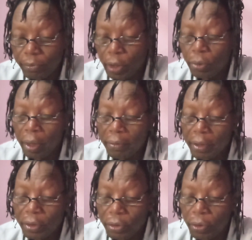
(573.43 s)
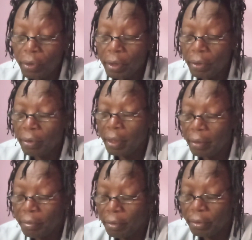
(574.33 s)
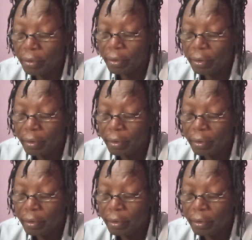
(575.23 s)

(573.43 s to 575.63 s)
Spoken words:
We have the strong nuclear force.